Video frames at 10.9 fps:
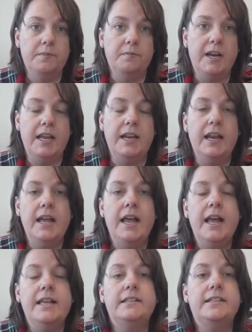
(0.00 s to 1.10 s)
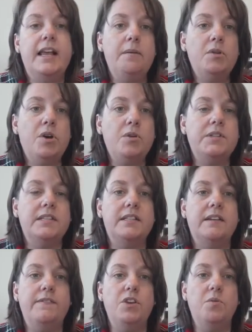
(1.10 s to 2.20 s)
right? Same goes as
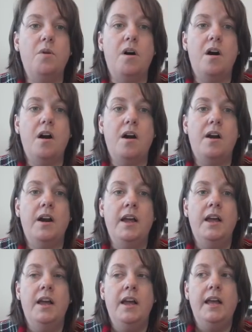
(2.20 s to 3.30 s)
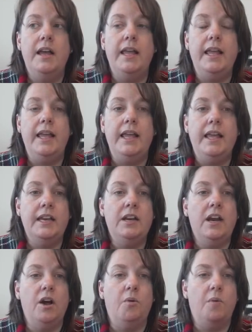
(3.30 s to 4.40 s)
if you are in
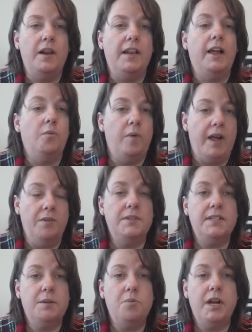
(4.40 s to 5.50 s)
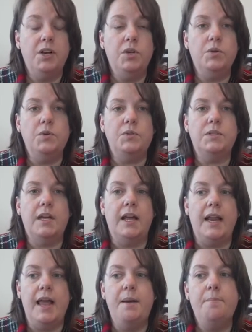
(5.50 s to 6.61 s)
or like around someone who's
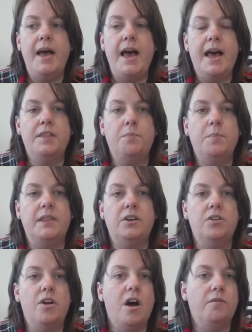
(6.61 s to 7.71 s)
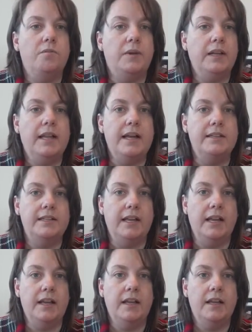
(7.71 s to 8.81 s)
an empath, but they're not
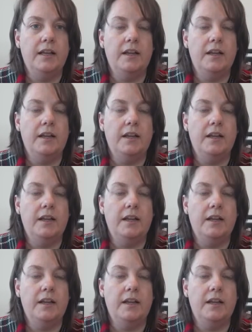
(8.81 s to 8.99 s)
realizing